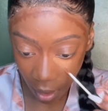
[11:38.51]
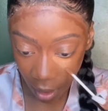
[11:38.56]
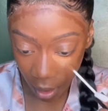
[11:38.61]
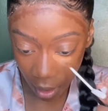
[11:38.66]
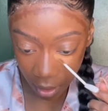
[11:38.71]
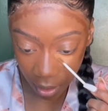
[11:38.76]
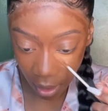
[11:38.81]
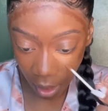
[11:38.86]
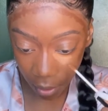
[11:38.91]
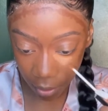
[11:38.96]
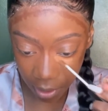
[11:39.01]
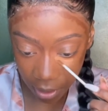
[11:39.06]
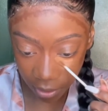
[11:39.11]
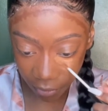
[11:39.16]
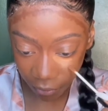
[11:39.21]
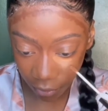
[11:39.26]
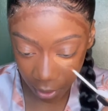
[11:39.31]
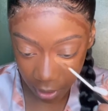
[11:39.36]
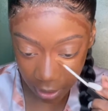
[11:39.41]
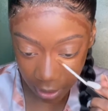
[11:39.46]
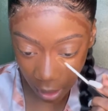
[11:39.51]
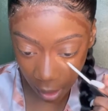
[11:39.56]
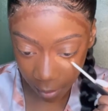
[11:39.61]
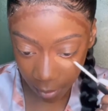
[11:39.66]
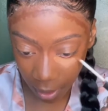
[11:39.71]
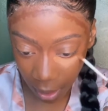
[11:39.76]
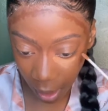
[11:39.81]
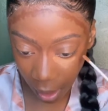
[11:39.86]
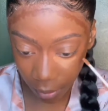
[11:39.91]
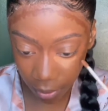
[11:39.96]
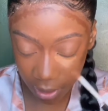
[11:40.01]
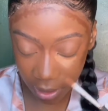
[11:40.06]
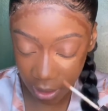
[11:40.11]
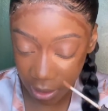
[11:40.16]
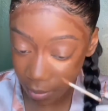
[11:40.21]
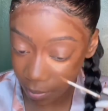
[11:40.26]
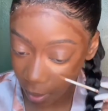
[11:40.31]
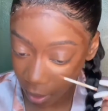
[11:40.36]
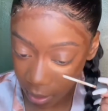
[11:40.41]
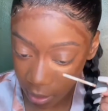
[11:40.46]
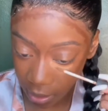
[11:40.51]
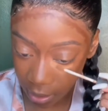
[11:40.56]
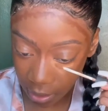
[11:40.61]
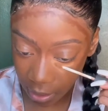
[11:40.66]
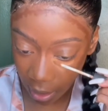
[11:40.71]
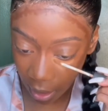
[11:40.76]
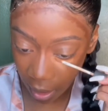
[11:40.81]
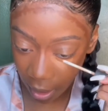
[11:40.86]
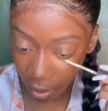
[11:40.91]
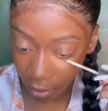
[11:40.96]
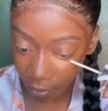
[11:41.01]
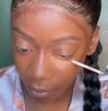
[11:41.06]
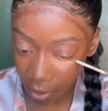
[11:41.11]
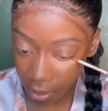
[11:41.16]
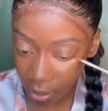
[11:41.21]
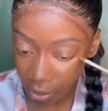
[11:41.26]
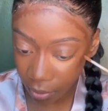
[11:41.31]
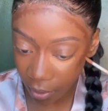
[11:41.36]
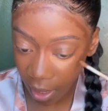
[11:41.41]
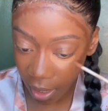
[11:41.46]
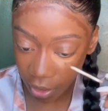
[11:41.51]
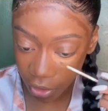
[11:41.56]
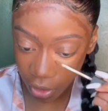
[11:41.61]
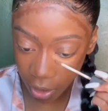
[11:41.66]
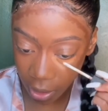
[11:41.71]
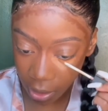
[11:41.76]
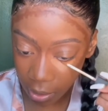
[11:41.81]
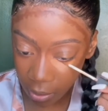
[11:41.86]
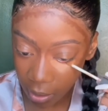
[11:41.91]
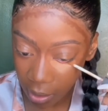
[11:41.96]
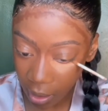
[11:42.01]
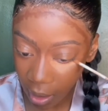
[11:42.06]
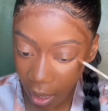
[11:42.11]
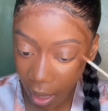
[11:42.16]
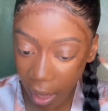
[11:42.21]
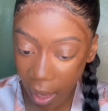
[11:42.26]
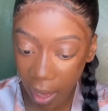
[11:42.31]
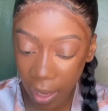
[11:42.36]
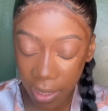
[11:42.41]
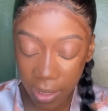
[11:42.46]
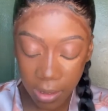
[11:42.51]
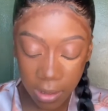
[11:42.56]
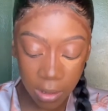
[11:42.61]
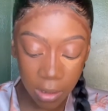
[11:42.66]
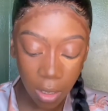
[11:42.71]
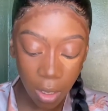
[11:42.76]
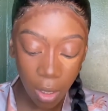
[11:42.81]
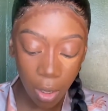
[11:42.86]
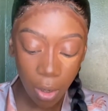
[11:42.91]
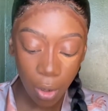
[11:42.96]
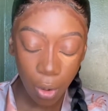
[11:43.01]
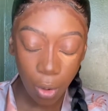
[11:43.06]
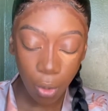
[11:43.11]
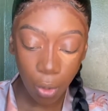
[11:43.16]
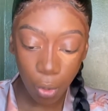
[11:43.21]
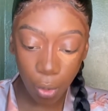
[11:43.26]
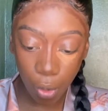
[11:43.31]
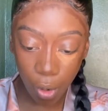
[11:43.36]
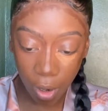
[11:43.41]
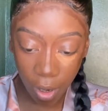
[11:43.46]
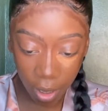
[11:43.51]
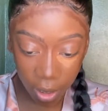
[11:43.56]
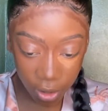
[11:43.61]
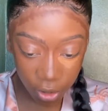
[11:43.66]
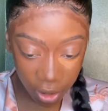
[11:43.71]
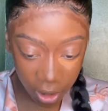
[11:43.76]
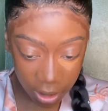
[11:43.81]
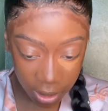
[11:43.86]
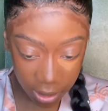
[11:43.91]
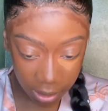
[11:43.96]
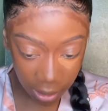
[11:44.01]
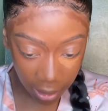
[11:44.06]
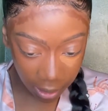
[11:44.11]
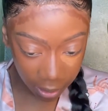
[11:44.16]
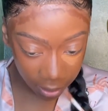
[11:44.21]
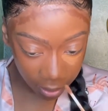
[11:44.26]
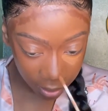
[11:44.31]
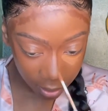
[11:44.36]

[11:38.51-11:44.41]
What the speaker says: And that was the first time that I was expected to have interactions with guys or just date.